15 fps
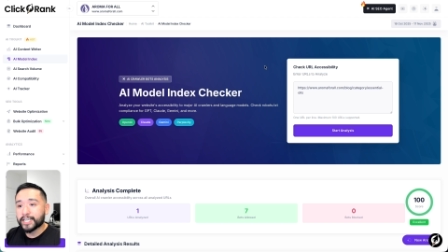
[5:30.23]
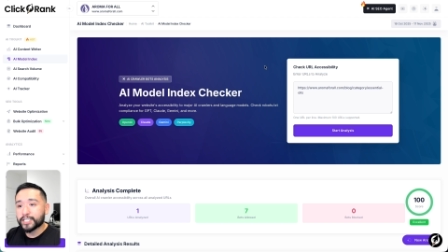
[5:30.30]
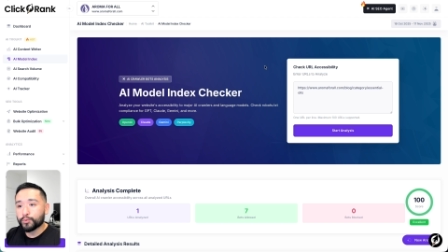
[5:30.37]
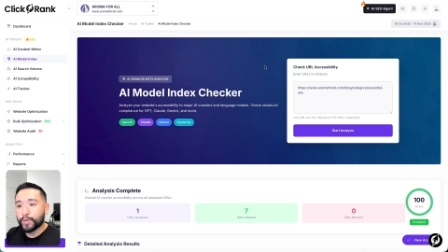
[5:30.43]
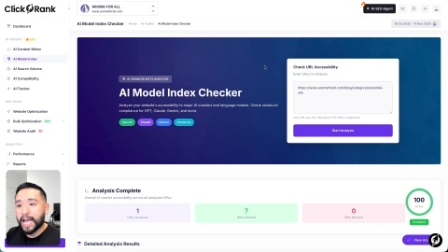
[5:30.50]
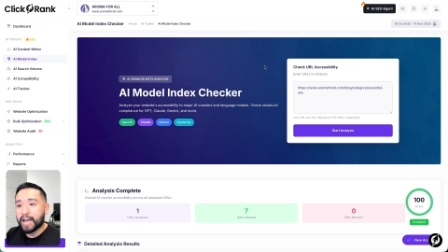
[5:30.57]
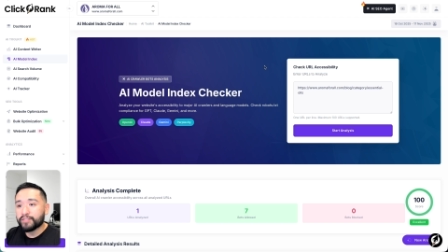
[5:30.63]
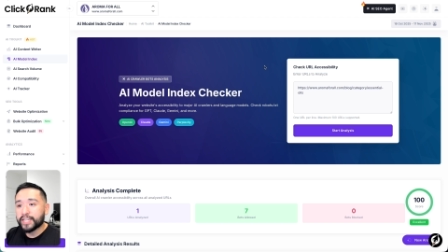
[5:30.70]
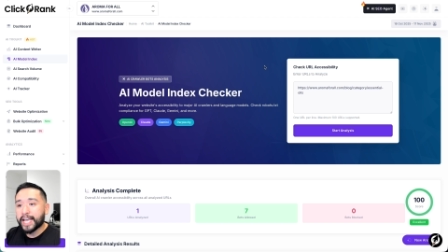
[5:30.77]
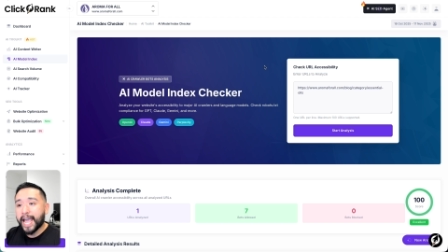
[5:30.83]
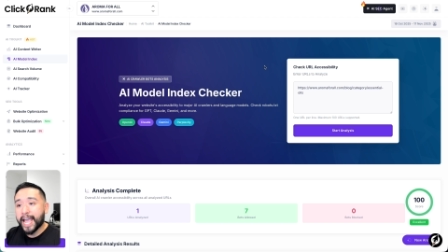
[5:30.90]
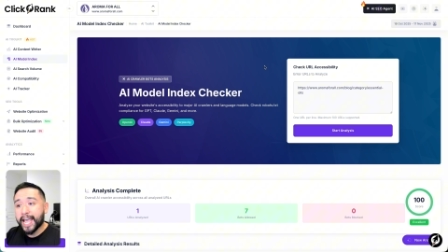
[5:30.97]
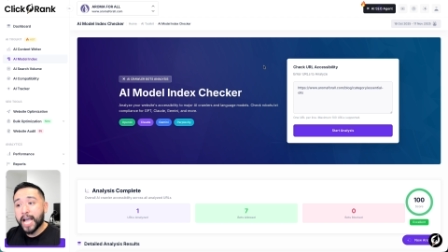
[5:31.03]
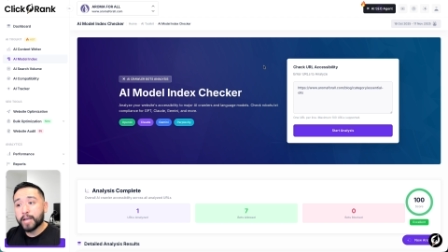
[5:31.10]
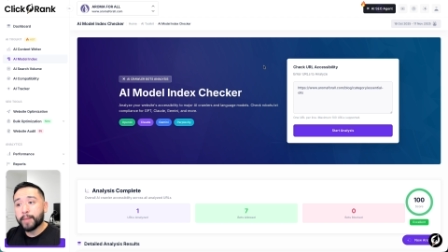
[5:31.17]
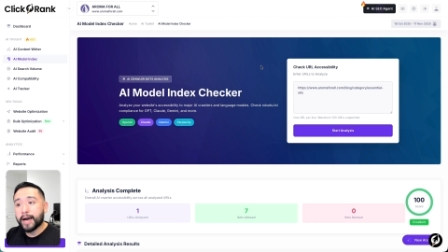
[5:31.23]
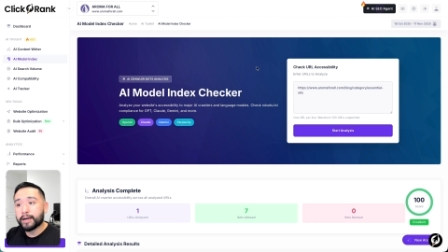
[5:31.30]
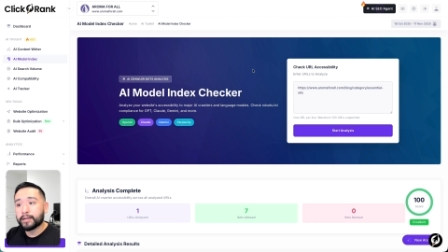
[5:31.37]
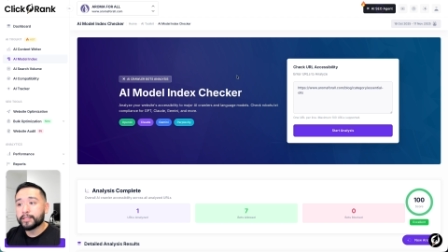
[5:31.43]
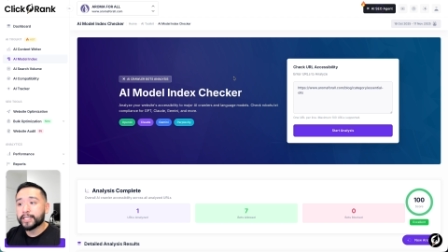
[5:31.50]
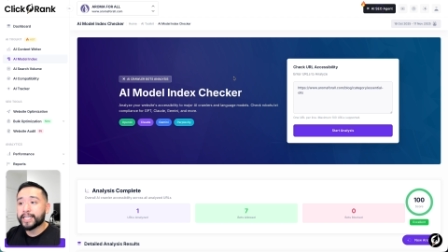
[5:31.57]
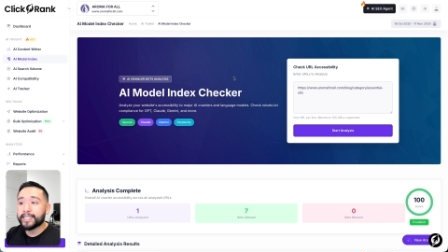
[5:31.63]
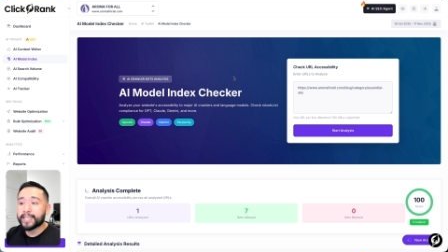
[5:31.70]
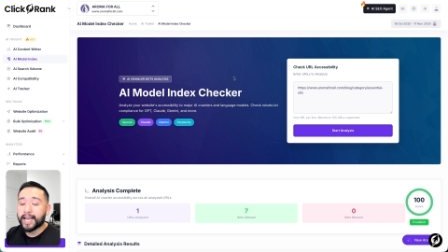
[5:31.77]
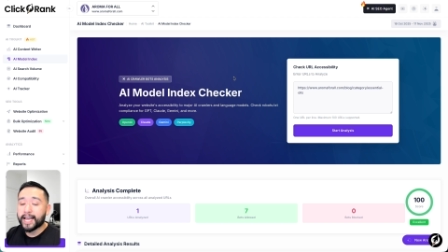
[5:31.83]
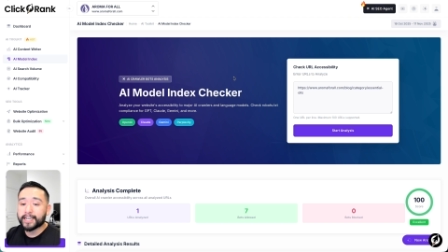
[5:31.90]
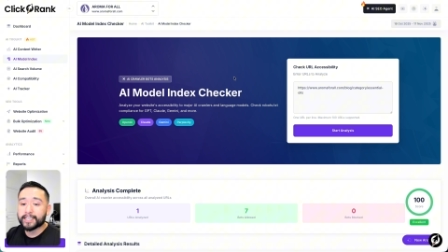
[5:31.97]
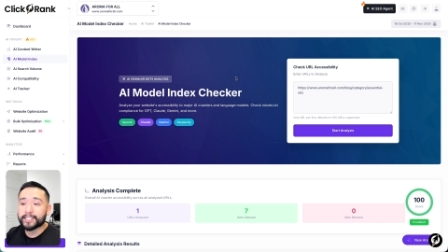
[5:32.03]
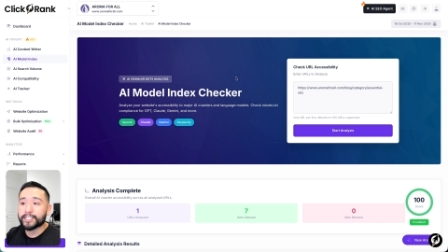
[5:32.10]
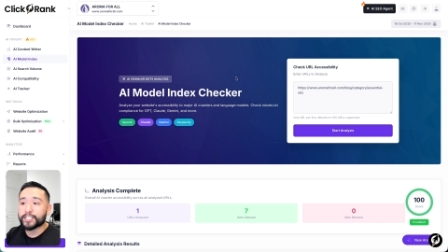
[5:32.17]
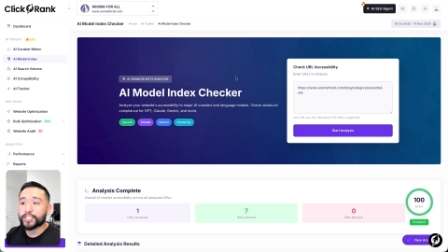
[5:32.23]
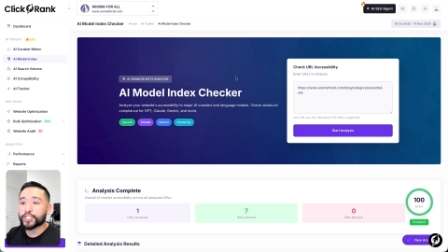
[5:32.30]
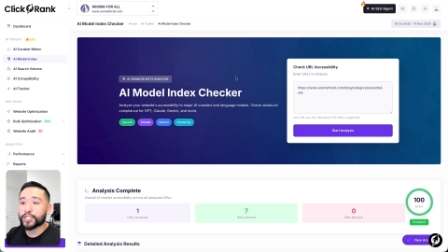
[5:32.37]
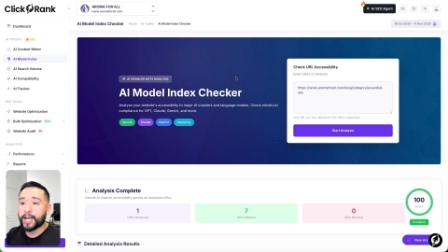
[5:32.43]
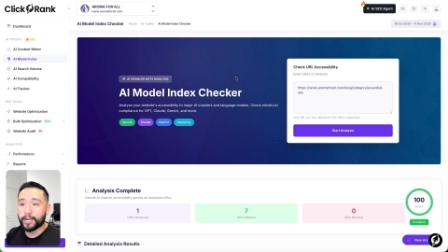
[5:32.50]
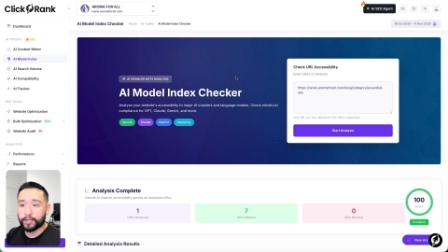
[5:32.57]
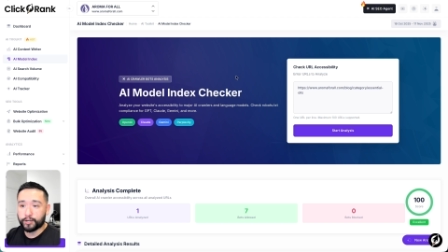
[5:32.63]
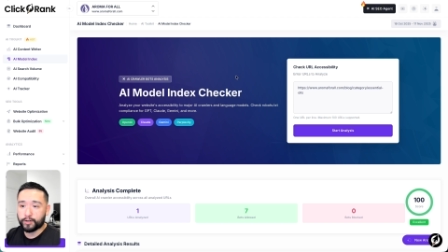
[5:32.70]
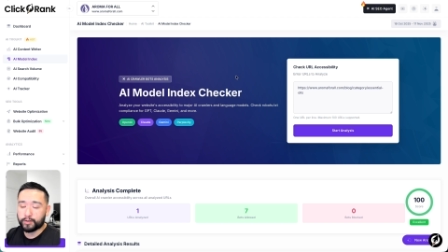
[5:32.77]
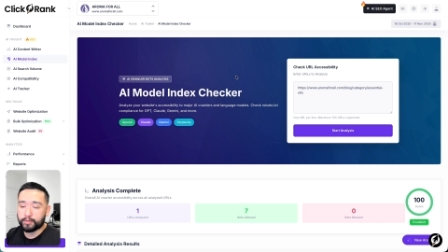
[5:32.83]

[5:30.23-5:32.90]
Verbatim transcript: we have the AI Model Index Checker.